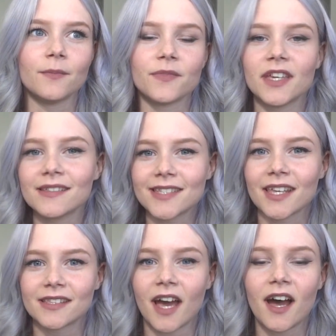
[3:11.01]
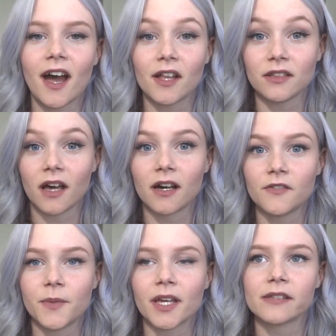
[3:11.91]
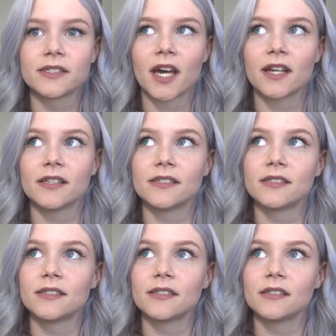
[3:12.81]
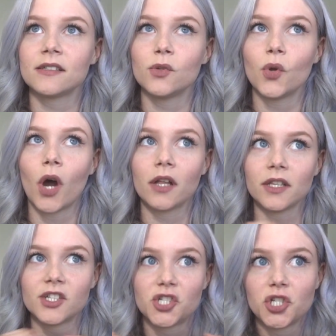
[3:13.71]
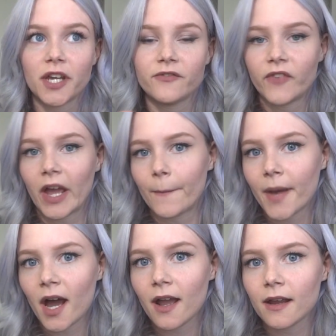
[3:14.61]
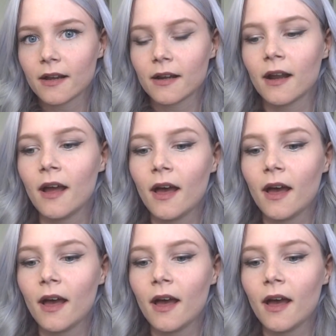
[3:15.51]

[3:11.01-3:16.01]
things like that I love, because that is a legit vampire.